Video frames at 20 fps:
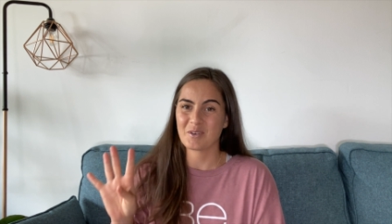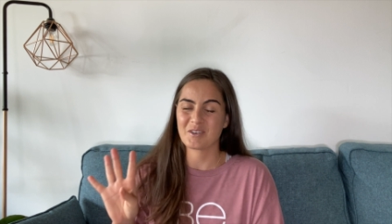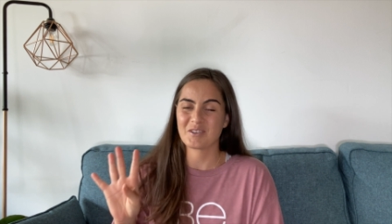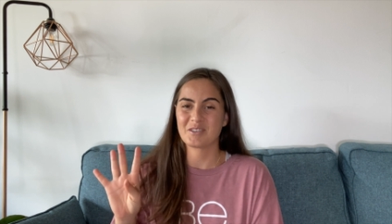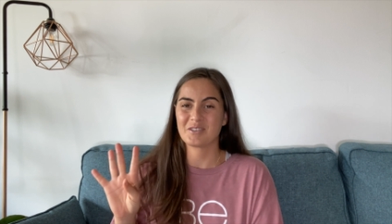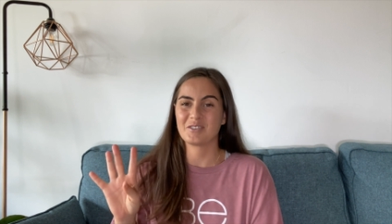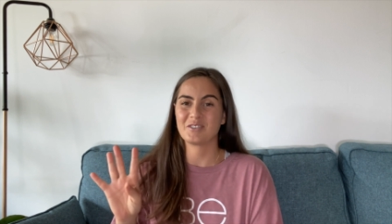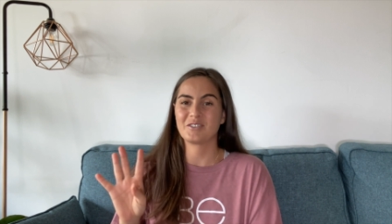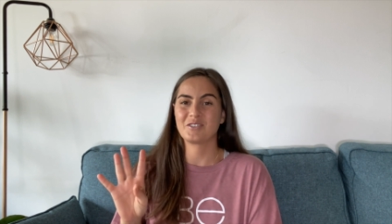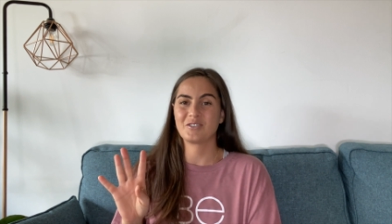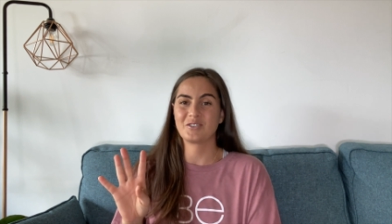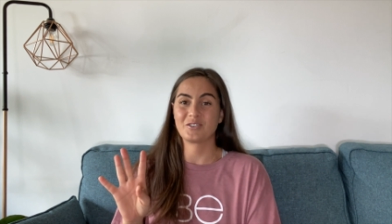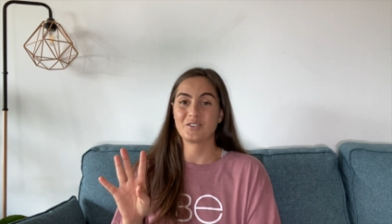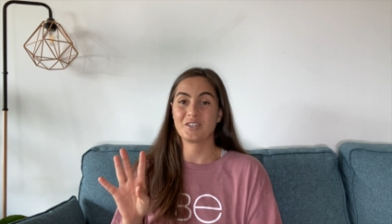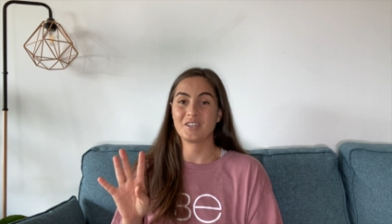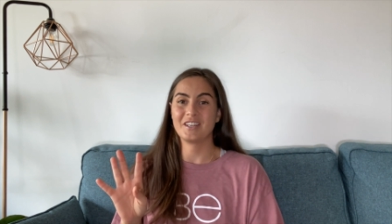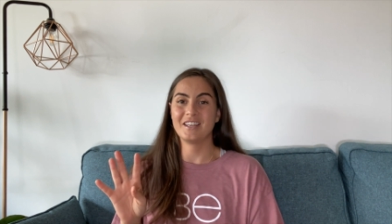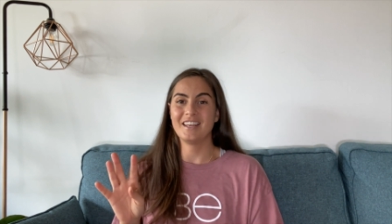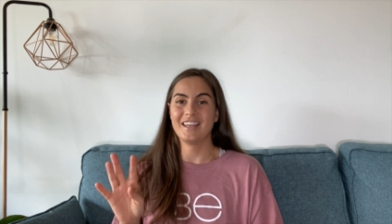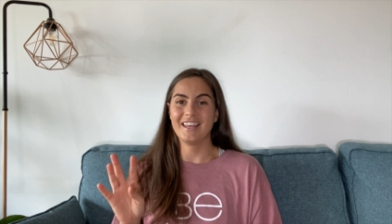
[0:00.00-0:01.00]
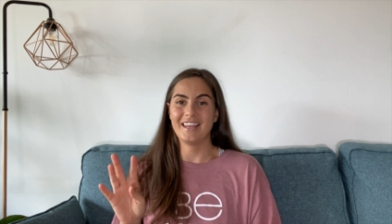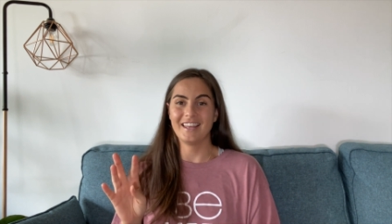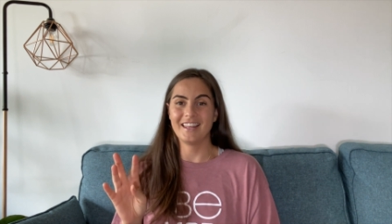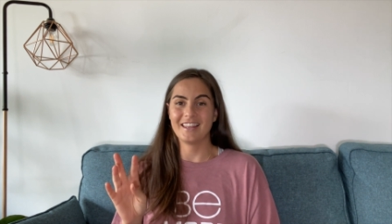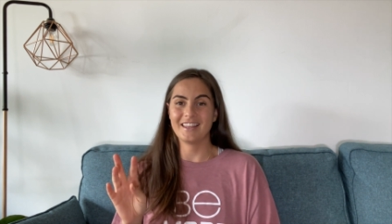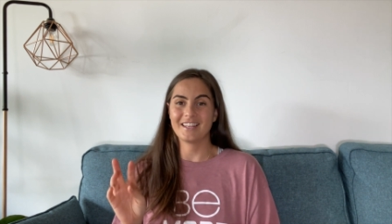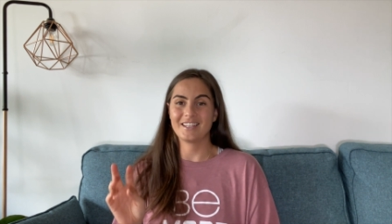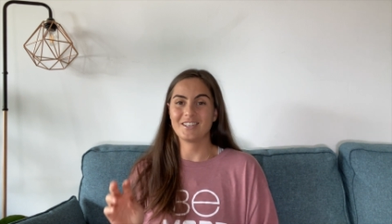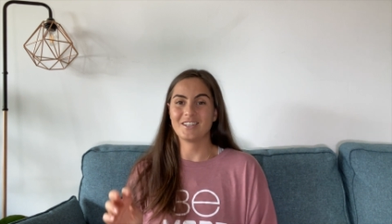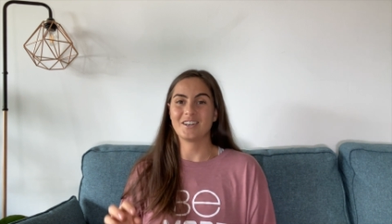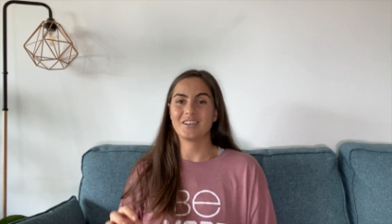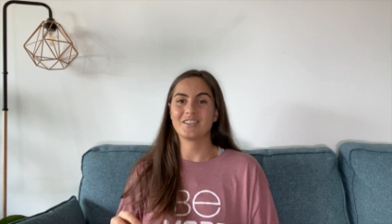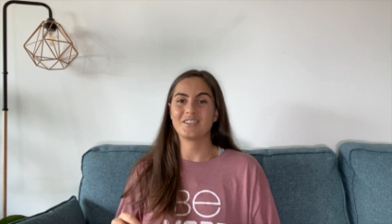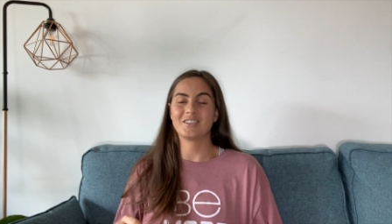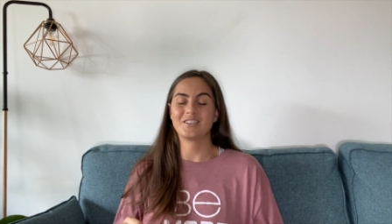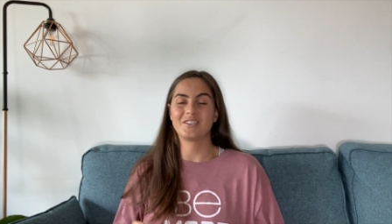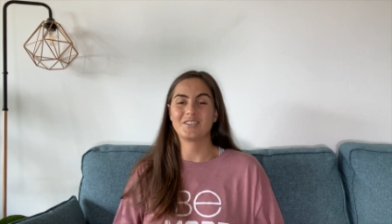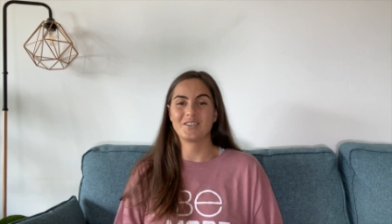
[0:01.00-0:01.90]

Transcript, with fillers: personal journey in the Dr.